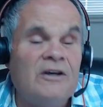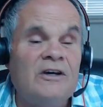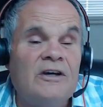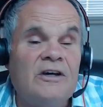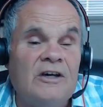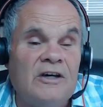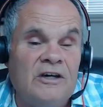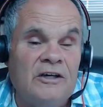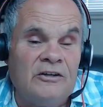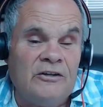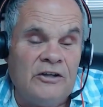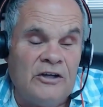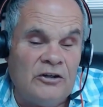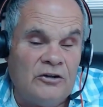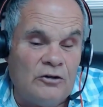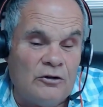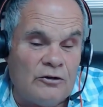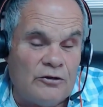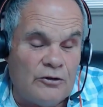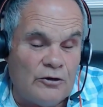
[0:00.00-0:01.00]
And then
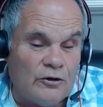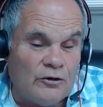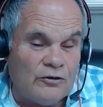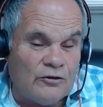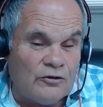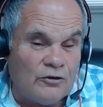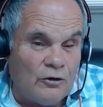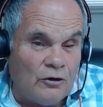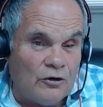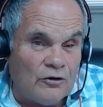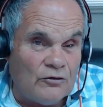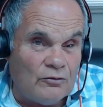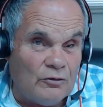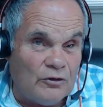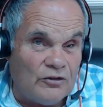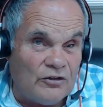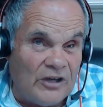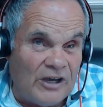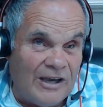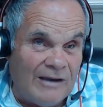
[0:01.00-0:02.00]
your third source,
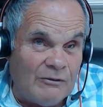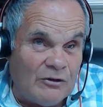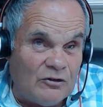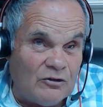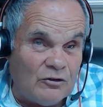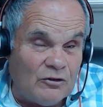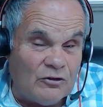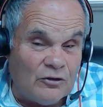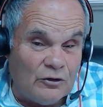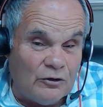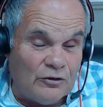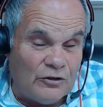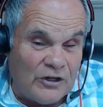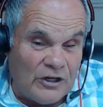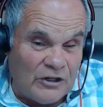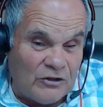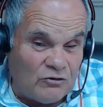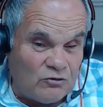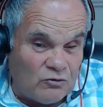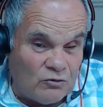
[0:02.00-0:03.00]
which amateurs use, and
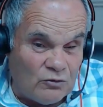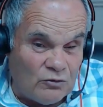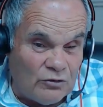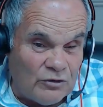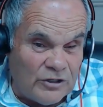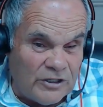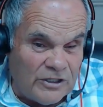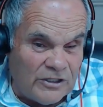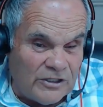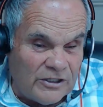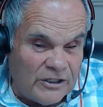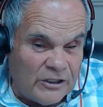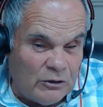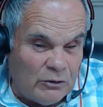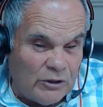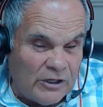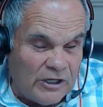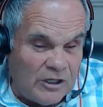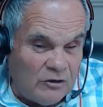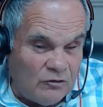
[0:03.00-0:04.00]
it's really
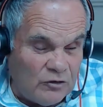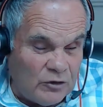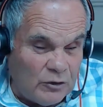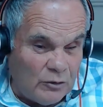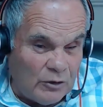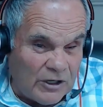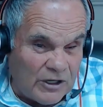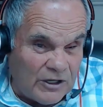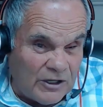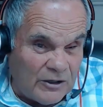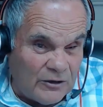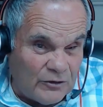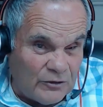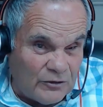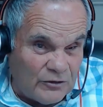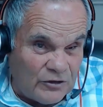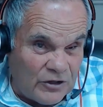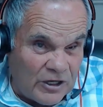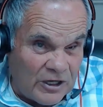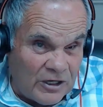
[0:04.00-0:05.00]
great if you want to
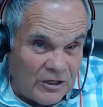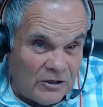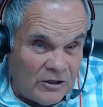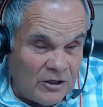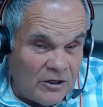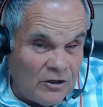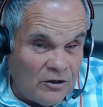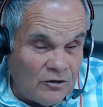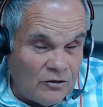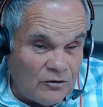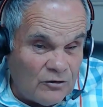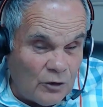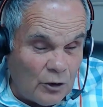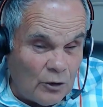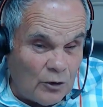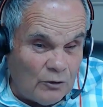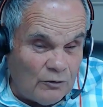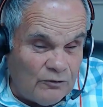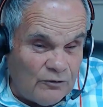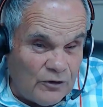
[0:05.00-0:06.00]
understand
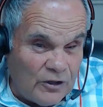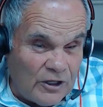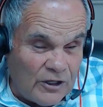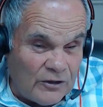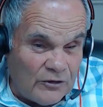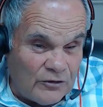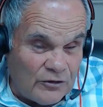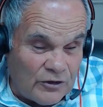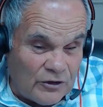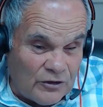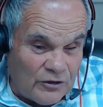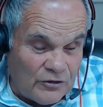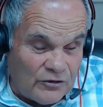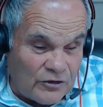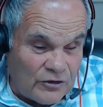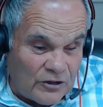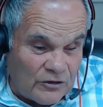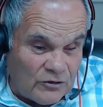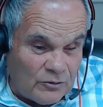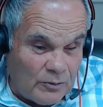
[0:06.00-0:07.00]
solar flux and the
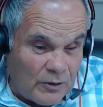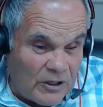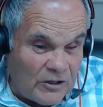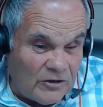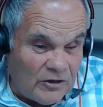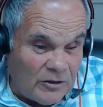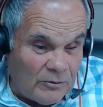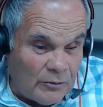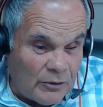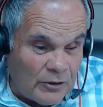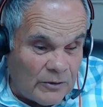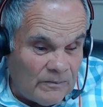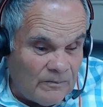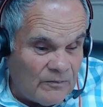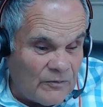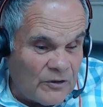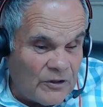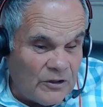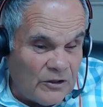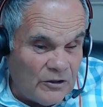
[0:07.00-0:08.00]
sunspot number,
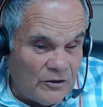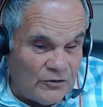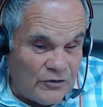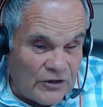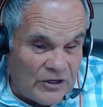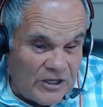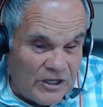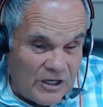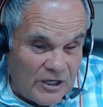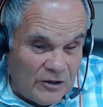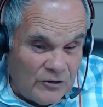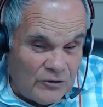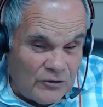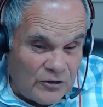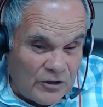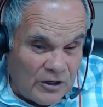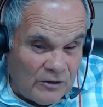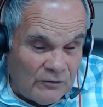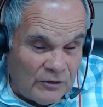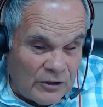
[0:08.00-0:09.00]
is the
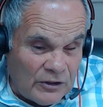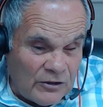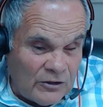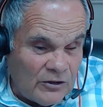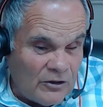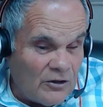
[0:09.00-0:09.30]
K7RA